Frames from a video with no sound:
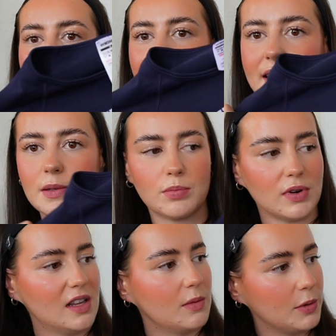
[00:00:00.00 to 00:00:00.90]
it is
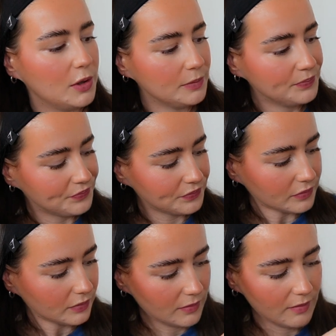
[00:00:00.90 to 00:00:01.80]
breathable.
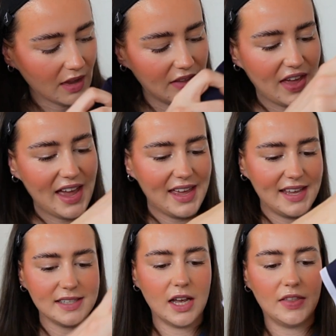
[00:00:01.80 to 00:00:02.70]
There
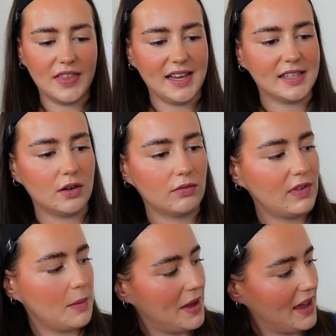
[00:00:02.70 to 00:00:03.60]
is this
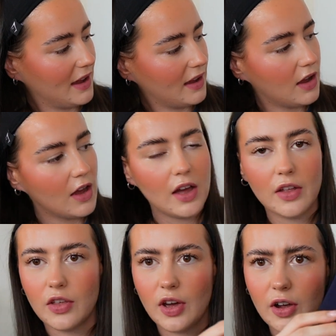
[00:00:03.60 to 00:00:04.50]
ribbing
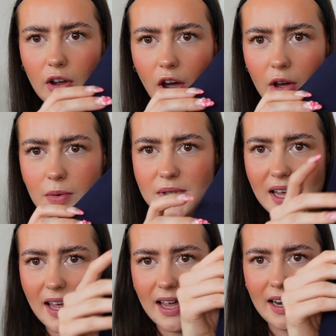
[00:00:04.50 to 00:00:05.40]
that
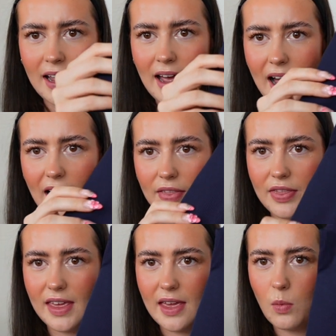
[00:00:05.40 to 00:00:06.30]
goes in at
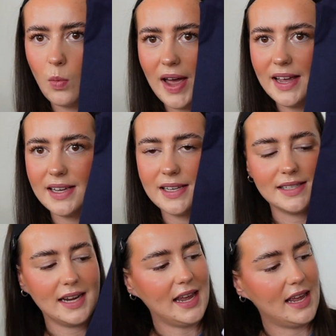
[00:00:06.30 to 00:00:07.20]
the
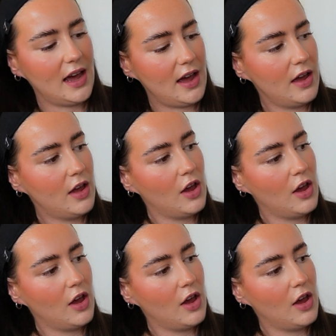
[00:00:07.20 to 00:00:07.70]
waist here